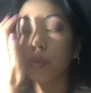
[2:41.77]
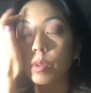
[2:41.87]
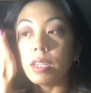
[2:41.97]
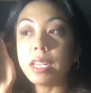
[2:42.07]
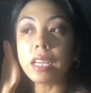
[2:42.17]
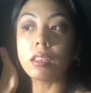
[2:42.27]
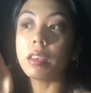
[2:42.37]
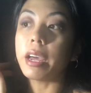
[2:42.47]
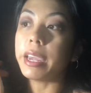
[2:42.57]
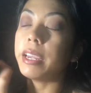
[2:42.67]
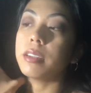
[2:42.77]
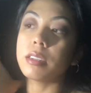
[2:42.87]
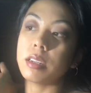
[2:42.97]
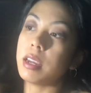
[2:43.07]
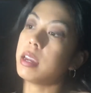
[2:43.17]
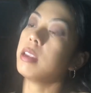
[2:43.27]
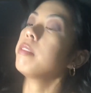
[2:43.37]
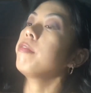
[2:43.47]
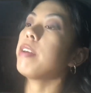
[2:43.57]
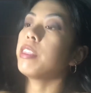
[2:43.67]
want to take light
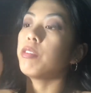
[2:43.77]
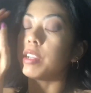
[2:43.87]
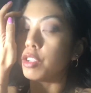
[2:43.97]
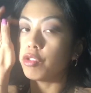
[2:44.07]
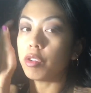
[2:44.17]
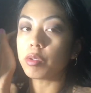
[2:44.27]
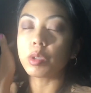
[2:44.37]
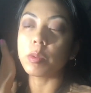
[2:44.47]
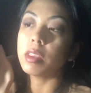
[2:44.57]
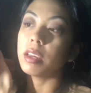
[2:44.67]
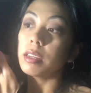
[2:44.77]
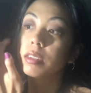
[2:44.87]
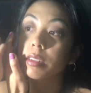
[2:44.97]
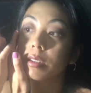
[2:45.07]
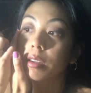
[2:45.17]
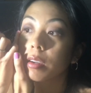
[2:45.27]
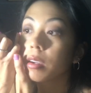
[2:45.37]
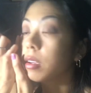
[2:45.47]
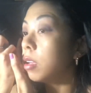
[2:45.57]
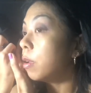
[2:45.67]
and feathery strokes with this
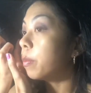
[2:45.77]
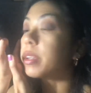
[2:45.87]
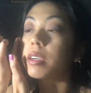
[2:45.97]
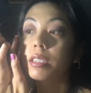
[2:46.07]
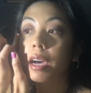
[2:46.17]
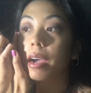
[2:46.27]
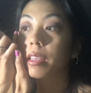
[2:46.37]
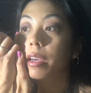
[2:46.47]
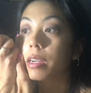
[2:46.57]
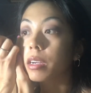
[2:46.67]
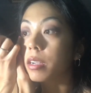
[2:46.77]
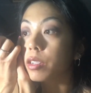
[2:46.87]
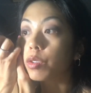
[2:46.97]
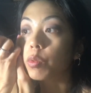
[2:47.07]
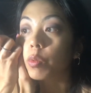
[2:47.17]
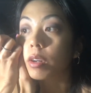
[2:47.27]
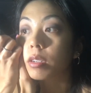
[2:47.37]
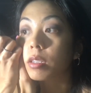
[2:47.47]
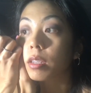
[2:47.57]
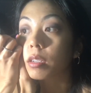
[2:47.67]
because eyeliner is the
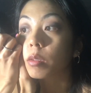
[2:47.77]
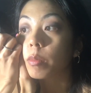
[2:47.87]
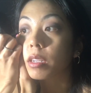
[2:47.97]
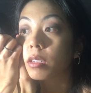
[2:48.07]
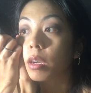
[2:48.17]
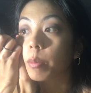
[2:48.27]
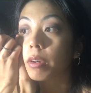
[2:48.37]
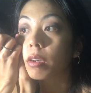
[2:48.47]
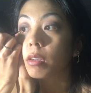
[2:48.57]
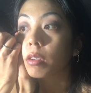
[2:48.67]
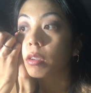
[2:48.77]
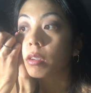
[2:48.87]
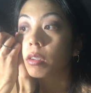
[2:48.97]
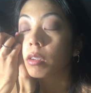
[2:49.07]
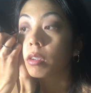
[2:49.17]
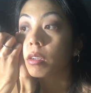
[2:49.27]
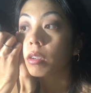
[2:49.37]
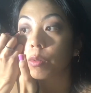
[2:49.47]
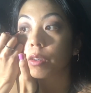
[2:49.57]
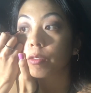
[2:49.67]
worst thing to mess up on.
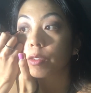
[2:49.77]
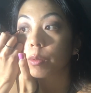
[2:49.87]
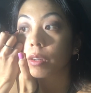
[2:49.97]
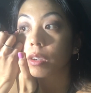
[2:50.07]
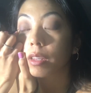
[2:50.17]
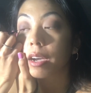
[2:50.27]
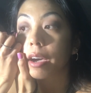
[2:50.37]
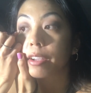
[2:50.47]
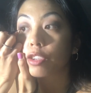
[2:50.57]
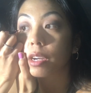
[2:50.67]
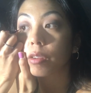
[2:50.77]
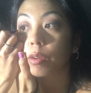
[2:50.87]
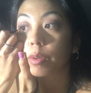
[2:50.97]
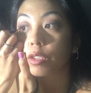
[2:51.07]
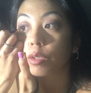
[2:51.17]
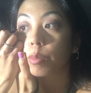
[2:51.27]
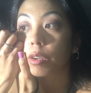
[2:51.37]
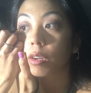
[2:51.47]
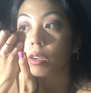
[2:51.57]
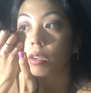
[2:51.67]
Don't want to ruin all that eyeshadow that we just
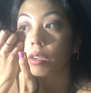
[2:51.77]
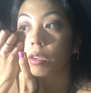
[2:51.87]
put on.